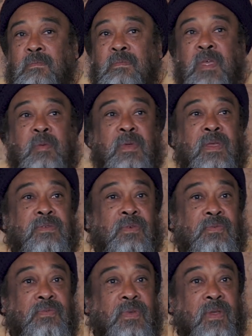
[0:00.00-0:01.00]
Maybe it's the
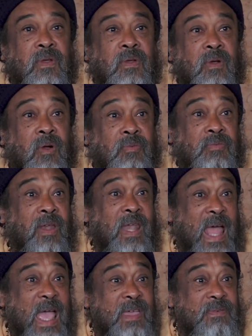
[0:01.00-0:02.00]
fear of
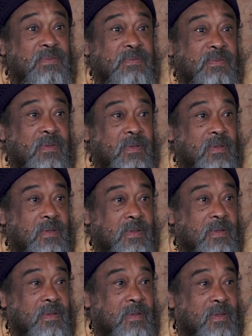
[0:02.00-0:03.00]
life,
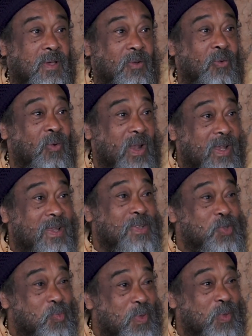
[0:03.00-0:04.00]
what it is to